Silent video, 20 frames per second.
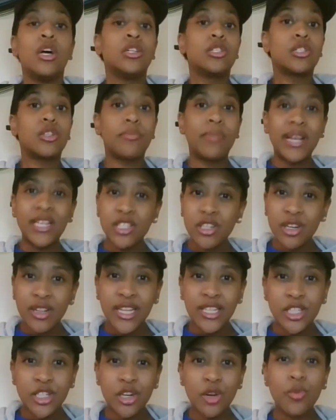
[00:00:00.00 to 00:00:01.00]
So make sure
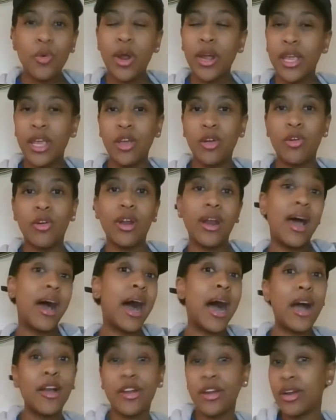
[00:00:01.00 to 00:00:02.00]
that you're working on
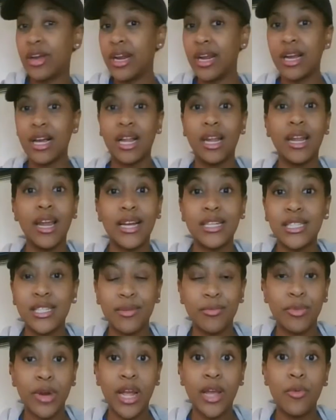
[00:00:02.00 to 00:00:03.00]
how you're going to collect
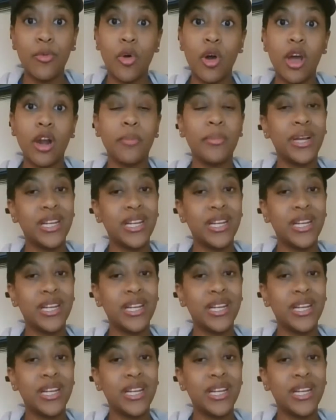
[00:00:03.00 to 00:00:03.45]
some rainwater,